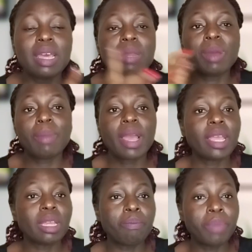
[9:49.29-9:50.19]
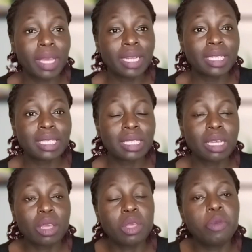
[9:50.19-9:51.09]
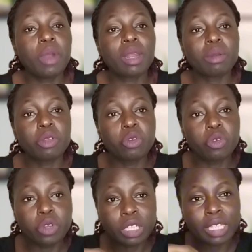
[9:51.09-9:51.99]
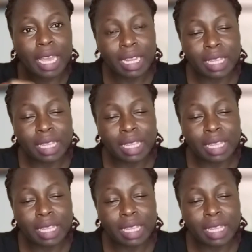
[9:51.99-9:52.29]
Remember, in bills, you retain